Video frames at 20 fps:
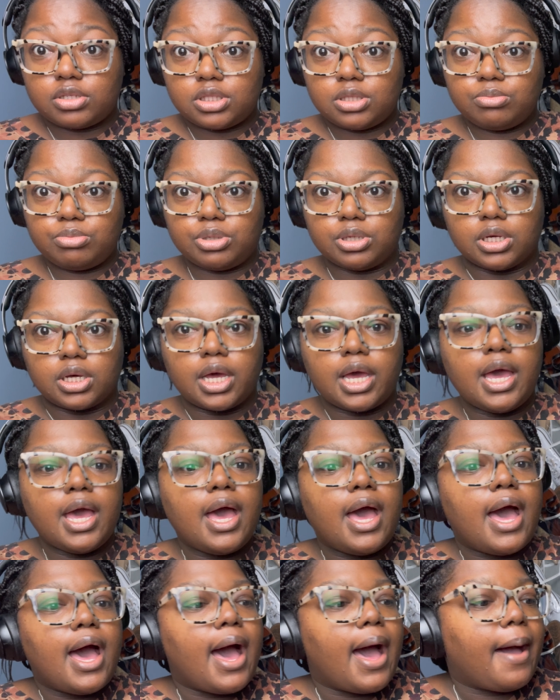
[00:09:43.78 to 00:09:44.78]
the book.
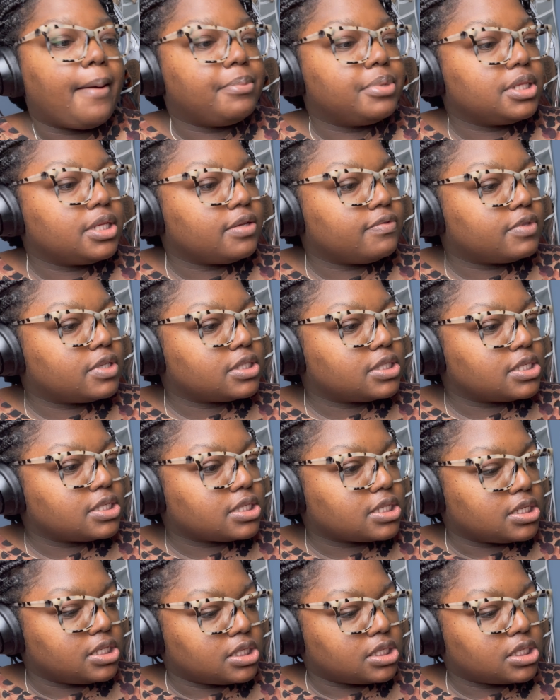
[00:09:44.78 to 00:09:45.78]
I believe this is
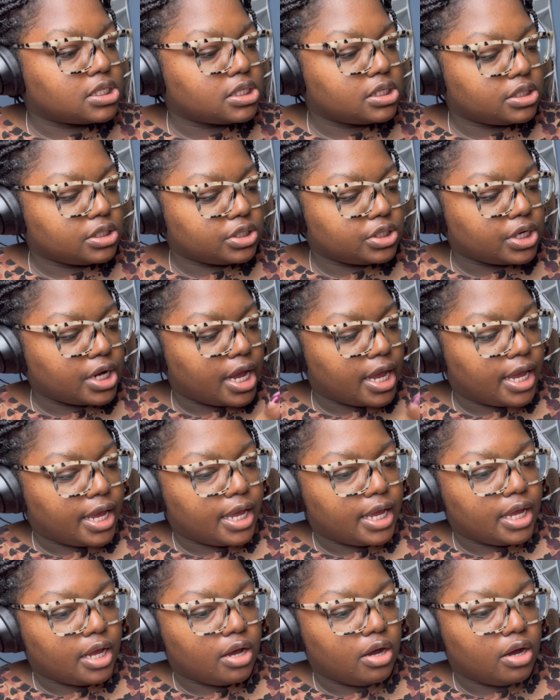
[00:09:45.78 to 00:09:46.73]
considered a